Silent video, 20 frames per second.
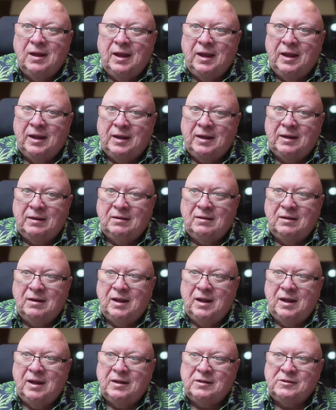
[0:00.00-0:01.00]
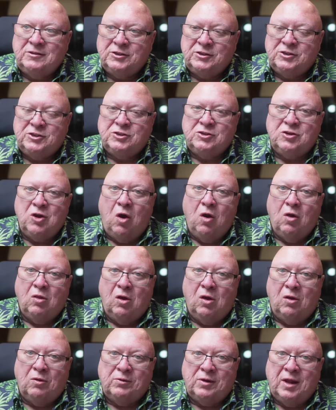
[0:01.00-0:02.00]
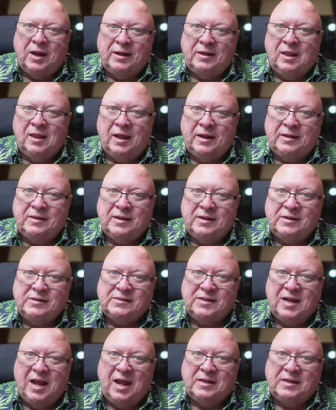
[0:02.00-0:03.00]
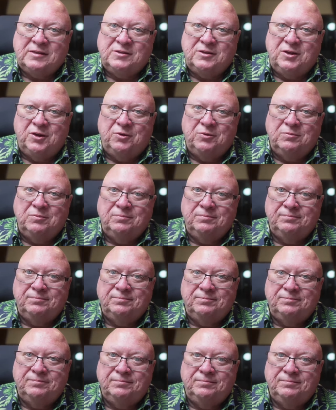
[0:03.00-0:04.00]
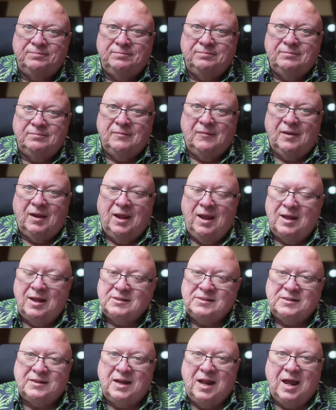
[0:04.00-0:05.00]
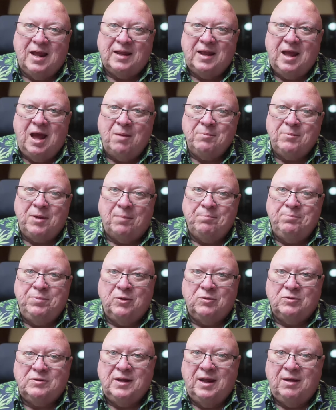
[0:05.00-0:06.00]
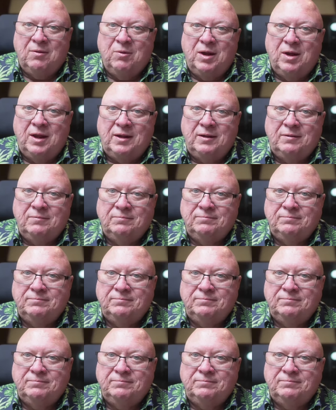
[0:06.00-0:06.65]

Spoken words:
and just stall all night like these guys do." And I said, I'm not built that way.